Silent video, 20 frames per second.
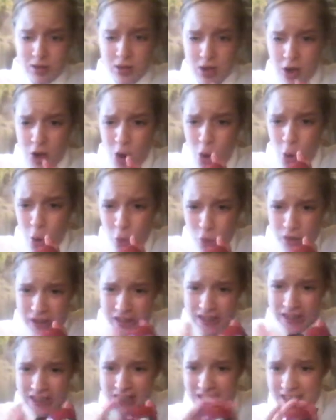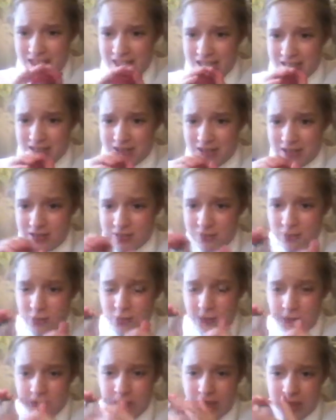holding one
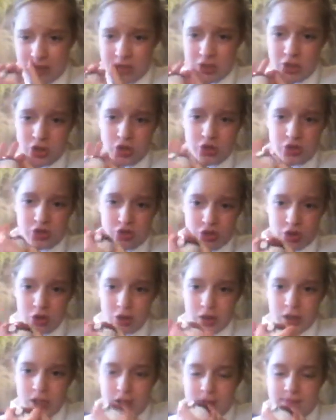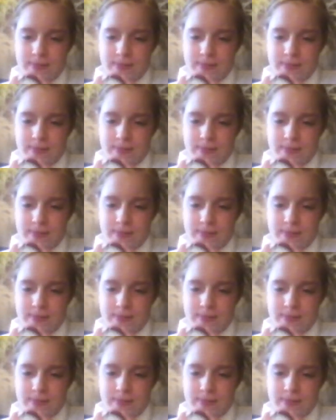of his strongest